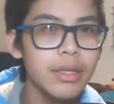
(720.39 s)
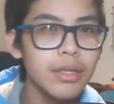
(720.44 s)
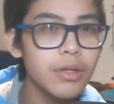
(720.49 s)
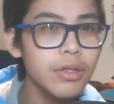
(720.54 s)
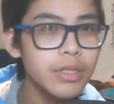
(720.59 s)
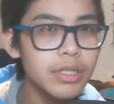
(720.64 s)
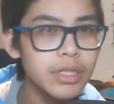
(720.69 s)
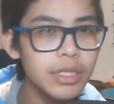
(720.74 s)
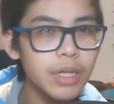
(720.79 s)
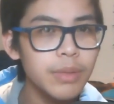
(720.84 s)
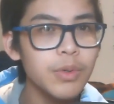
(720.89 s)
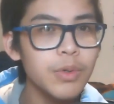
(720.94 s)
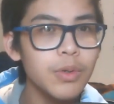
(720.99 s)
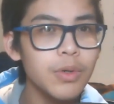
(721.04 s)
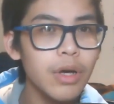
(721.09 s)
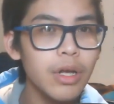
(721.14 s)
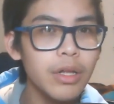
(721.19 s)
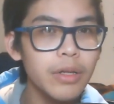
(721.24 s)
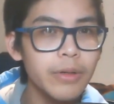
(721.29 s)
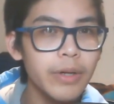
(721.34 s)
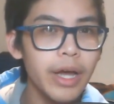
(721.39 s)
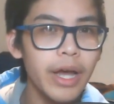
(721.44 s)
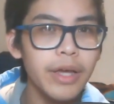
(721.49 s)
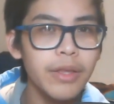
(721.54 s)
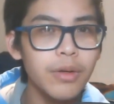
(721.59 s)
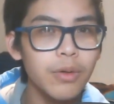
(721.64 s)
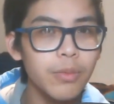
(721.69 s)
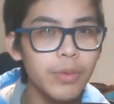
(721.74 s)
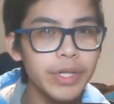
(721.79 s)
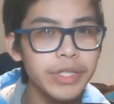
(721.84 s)
The only time you call it
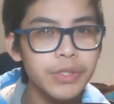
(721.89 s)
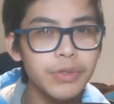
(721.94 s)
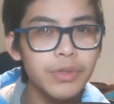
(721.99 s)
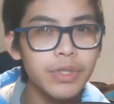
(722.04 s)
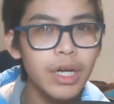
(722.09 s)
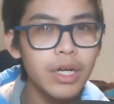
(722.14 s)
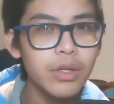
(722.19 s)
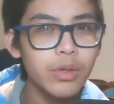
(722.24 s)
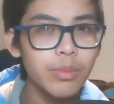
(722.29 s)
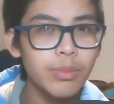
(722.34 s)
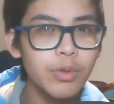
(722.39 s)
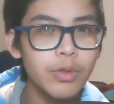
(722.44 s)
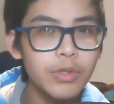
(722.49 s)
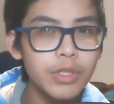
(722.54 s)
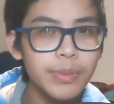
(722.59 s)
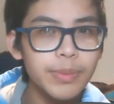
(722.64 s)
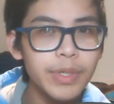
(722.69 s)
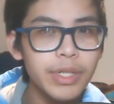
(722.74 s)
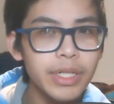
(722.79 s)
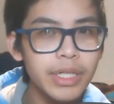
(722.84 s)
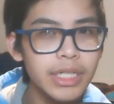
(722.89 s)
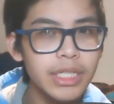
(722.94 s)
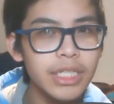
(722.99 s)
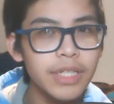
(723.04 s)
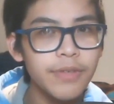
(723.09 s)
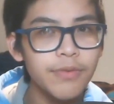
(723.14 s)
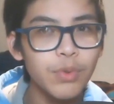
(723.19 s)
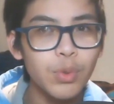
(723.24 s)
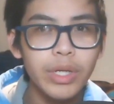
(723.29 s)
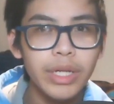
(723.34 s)
either Regudon or Blue Sprint is
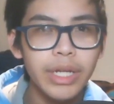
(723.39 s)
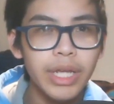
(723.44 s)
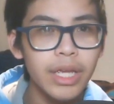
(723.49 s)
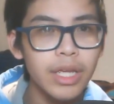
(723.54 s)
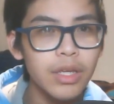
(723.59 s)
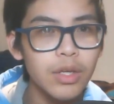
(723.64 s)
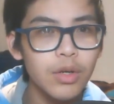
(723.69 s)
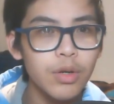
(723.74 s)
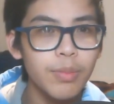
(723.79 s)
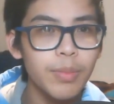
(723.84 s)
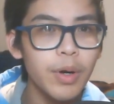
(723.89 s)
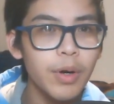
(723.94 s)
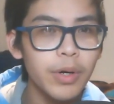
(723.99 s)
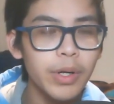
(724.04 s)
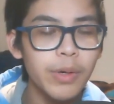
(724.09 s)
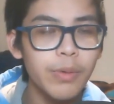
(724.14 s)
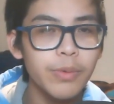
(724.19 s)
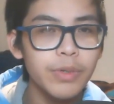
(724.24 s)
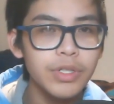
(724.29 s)
if you can hit your opponent with